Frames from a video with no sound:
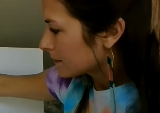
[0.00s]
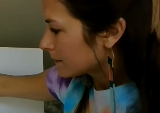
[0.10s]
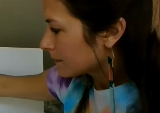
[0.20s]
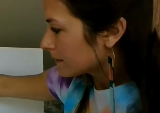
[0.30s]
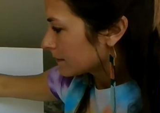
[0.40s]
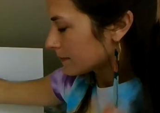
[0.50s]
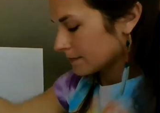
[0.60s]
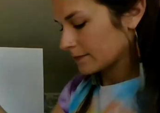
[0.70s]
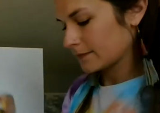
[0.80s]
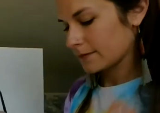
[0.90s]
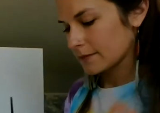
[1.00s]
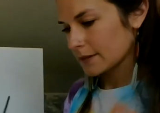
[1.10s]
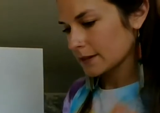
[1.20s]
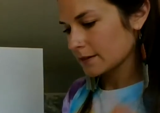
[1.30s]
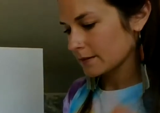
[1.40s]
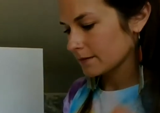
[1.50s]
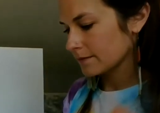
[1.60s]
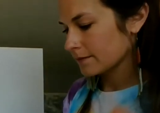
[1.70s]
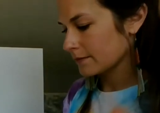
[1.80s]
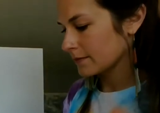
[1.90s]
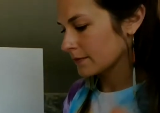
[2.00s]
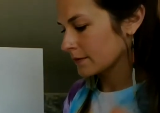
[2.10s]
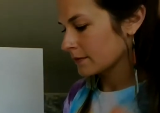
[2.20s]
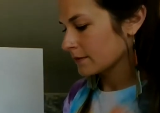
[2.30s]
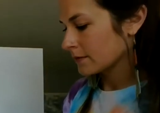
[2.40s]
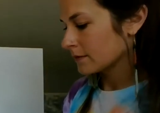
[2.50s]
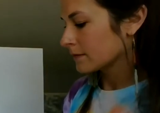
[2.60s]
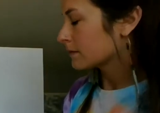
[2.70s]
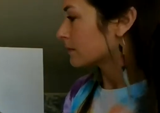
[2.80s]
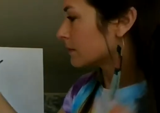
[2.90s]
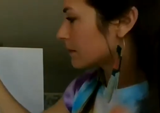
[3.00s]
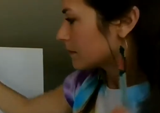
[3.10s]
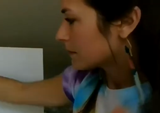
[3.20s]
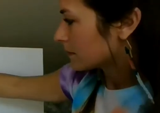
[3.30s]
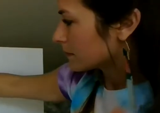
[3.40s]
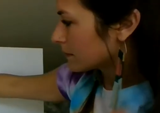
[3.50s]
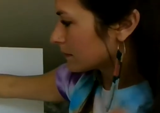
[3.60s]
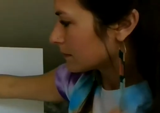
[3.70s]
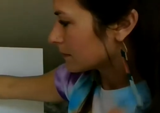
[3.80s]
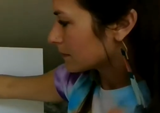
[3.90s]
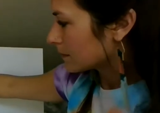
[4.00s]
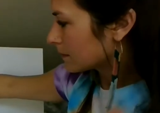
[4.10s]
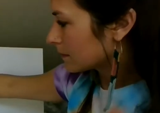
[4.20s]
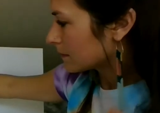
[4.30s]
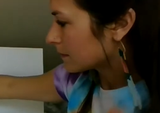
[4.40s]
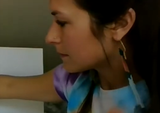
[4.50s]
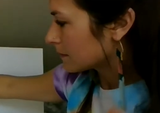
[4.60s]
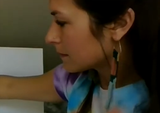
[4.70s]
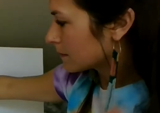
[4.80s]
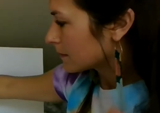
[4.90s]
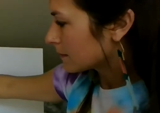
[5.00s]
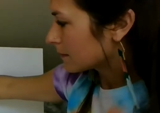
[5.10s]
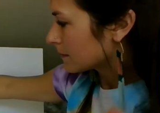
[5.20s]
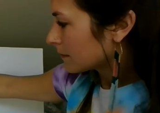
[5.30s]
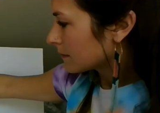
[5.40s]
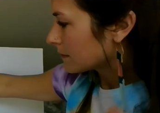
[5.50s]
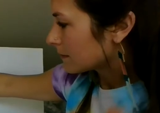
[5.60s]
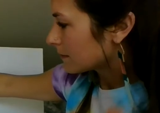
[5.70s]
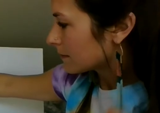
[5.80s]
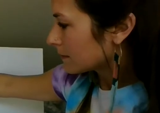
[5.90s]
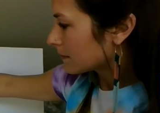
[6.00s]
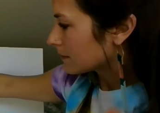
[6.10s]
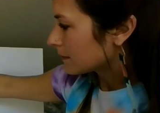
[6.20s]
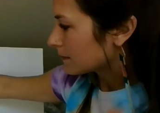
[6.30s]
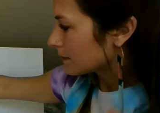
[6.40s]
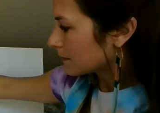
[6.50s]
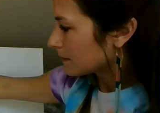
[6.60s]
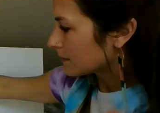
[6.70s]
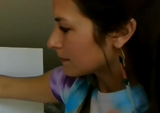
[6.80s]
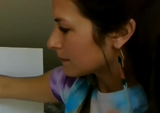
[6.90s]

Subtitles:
No one is speaking in this clip.